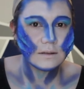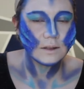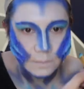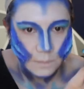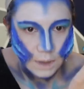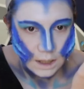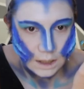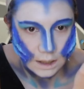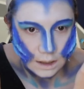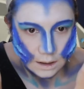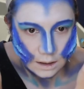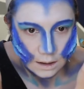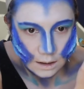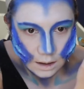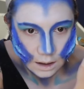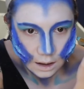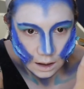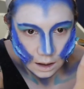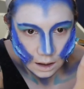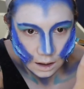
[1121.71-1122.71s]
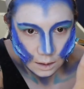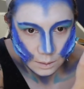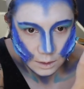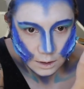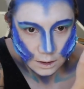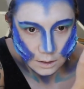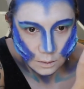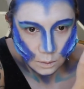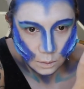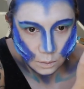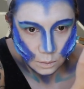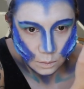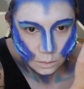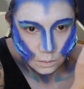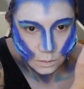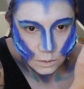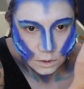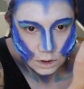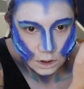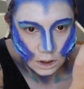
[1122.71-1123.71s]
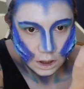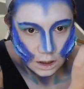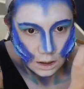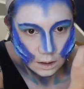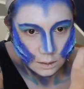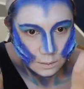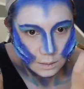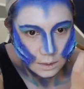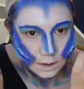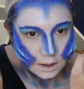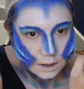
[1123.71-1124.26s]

Making a hobby a job